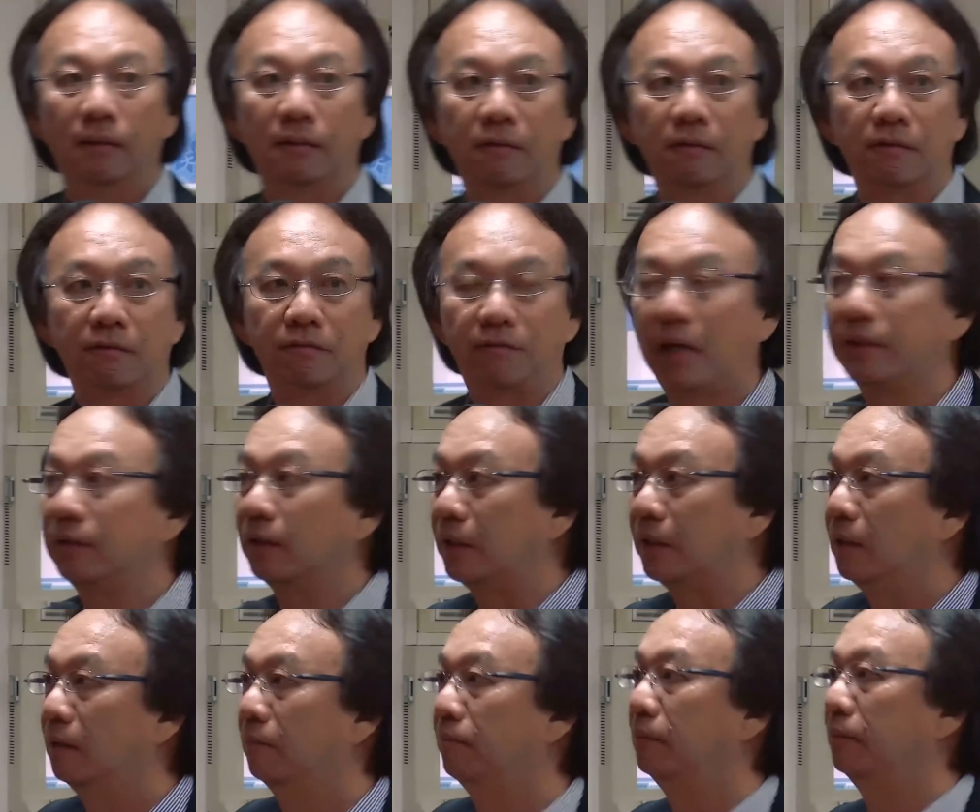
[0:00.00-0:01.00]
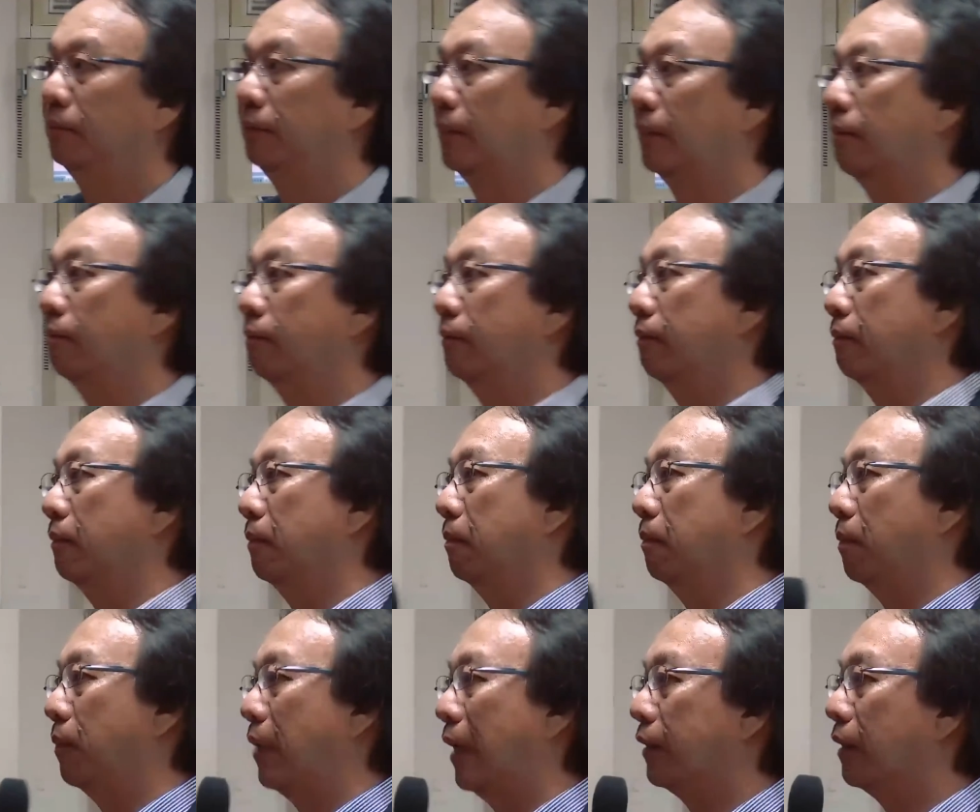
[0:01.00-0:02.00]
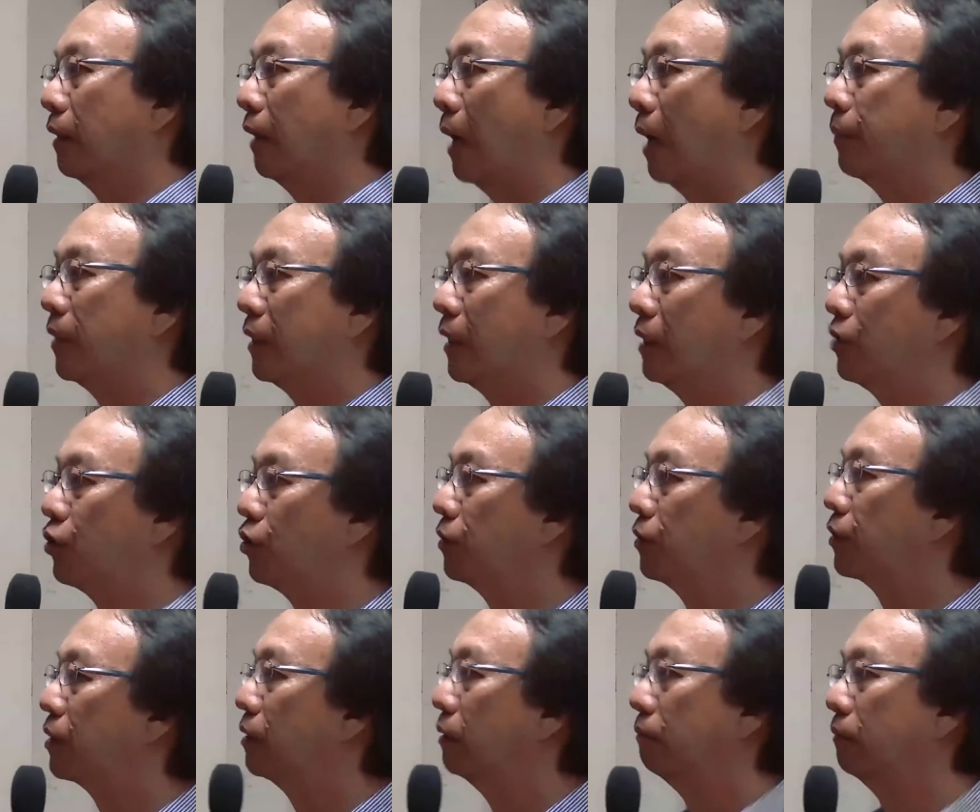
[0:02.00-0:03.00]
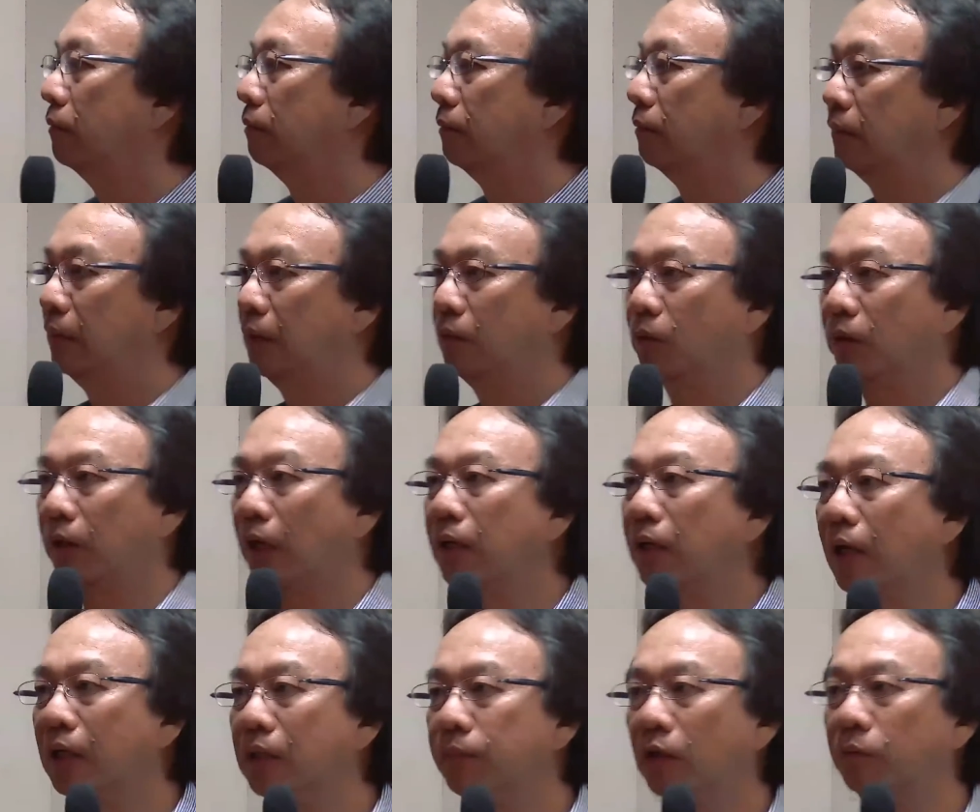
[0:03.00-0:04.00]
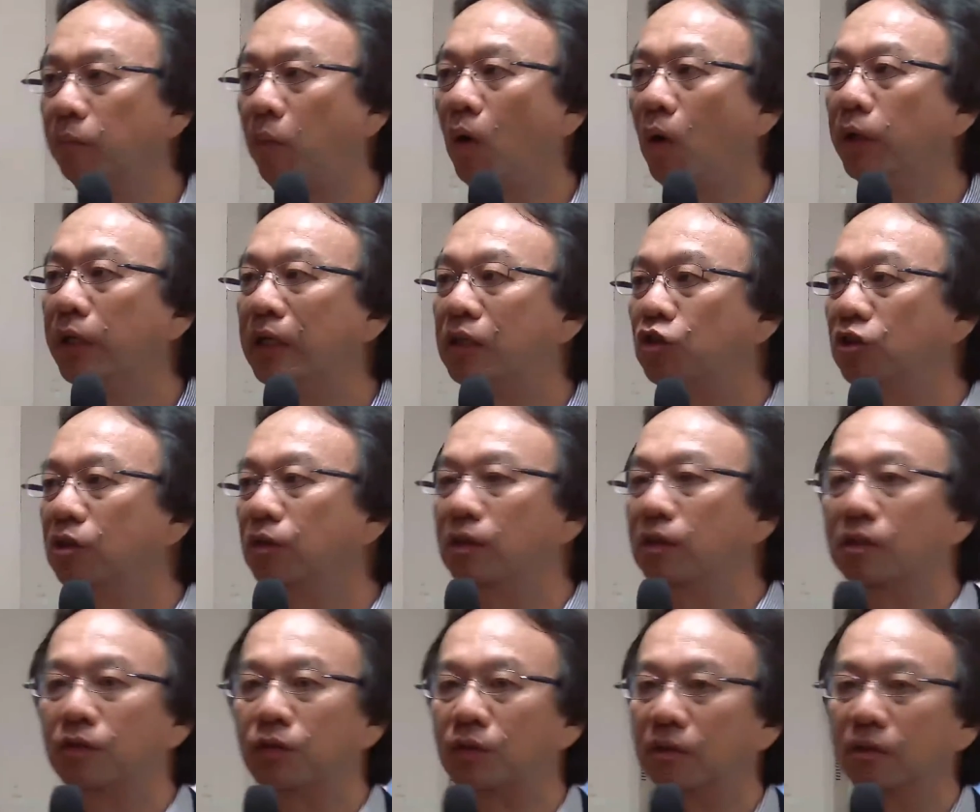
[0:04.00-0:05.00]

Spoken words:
Finally, practical applications. What I like about Paul Nation is